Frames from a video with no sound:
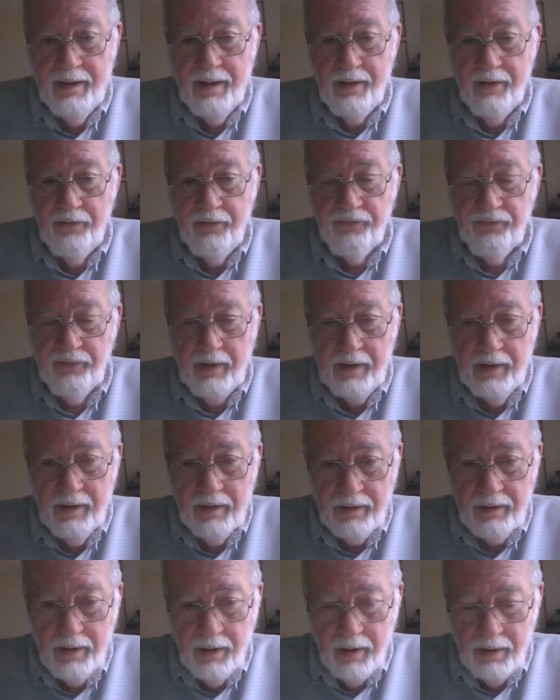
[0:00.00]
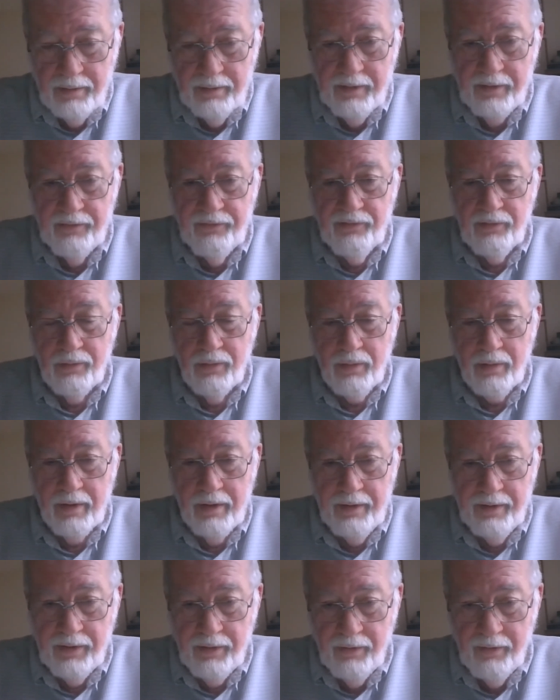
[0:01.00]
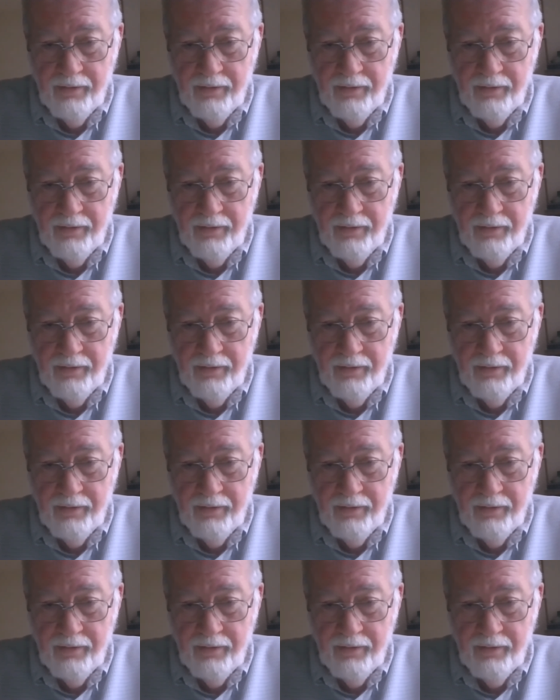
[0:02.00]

is a college or a